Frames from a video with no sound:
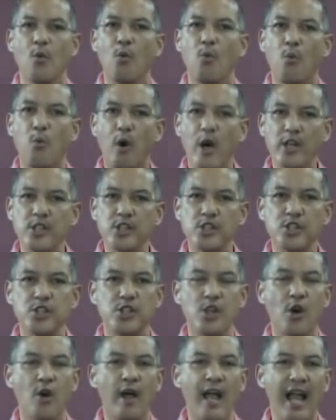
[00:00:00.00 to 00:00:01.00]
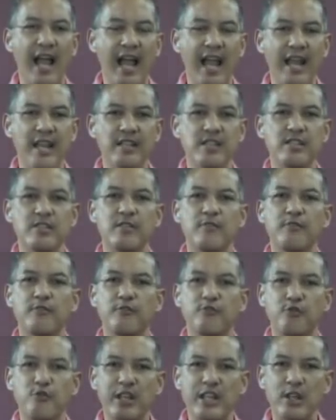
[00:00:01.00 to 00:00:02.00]
wash your hands
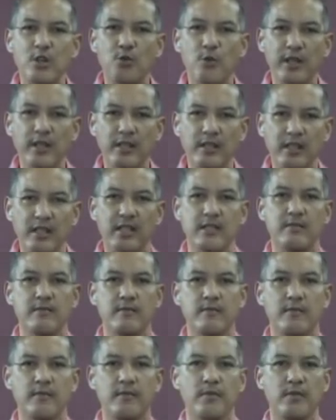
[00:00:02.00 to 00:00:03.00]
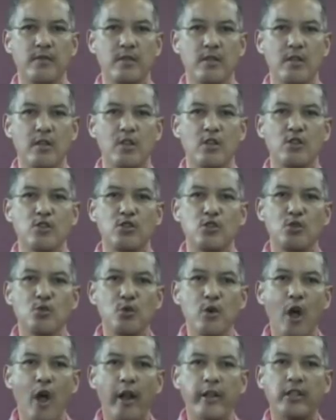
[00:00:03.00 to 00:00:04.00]
frequently,
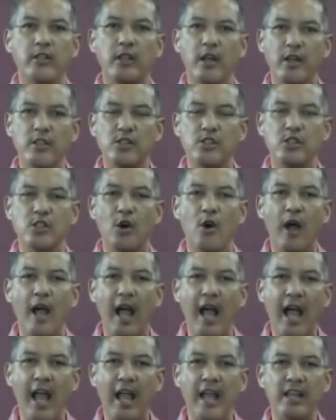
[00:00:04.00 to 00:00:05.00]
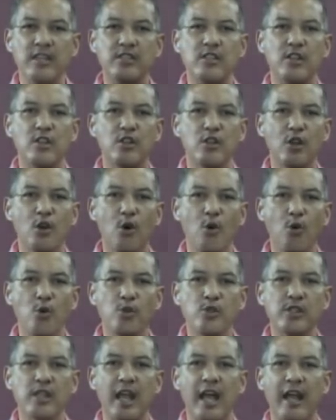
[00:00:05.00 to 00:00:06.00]
do not touch your eyes,
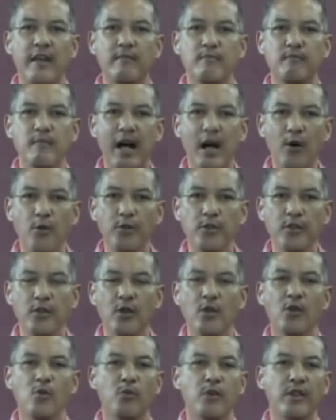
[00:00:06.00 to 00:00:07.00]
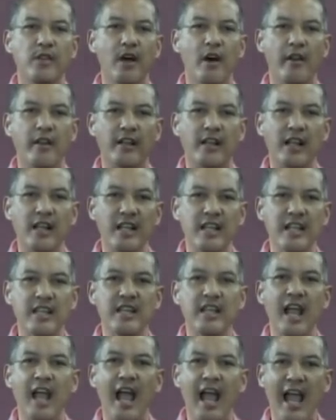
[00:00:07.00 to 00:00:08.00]
nose, and mouth with
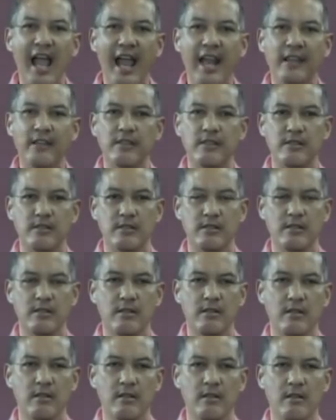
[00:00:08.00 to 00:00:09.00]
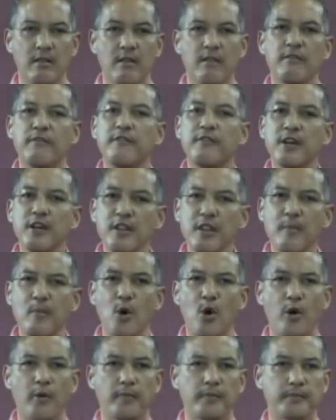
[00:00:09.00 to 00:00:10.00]
unclean hands.
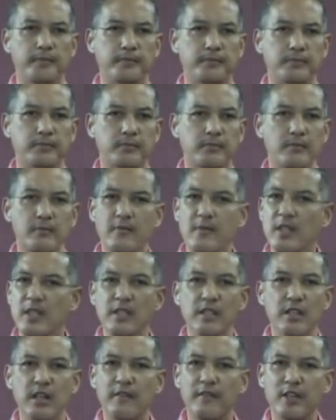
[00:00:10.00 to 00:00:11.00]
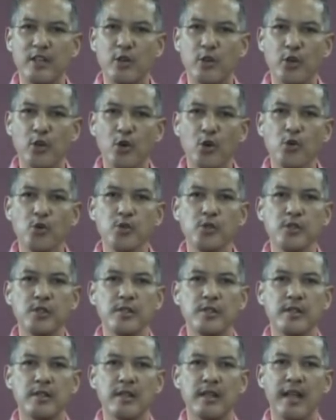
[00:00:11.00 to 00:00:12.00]
Furthermore, cover your nose
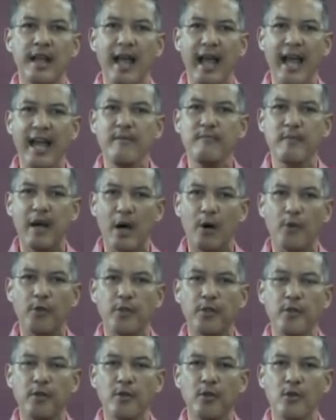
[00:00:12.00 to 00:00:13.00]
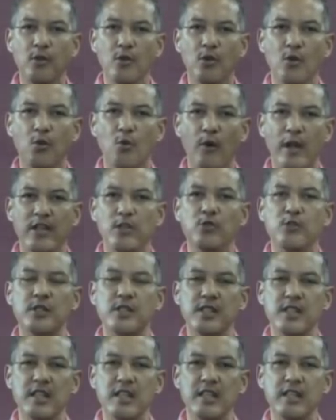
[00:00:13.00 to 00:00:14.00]
and mouth when you
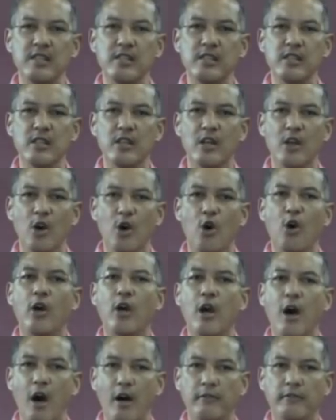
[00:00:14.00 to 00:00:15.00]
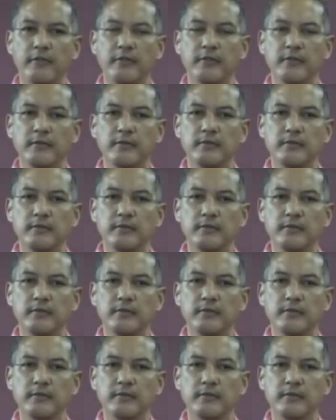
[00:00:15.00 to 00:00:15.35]
sneeze or cough.